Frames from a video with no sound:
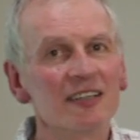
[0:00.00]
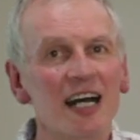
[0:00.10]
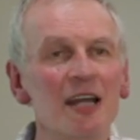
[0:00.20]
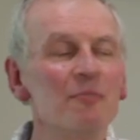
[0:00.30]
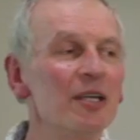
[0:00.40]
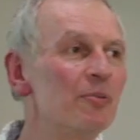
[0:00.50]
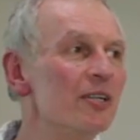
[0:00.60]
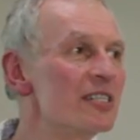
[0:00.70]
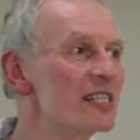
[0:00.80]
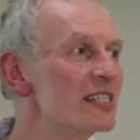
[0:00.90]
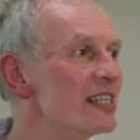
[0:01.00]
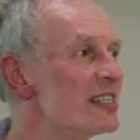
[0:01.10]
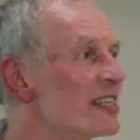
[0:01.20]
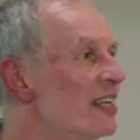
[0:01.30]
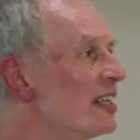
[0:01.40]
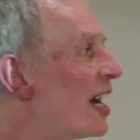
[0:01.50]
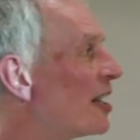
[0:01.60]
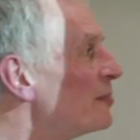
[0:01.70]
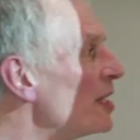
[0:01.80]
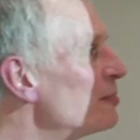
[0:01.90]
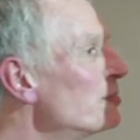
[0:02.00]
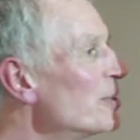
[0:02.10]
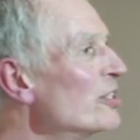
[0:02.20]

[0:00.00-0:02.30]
IB processes and maybe be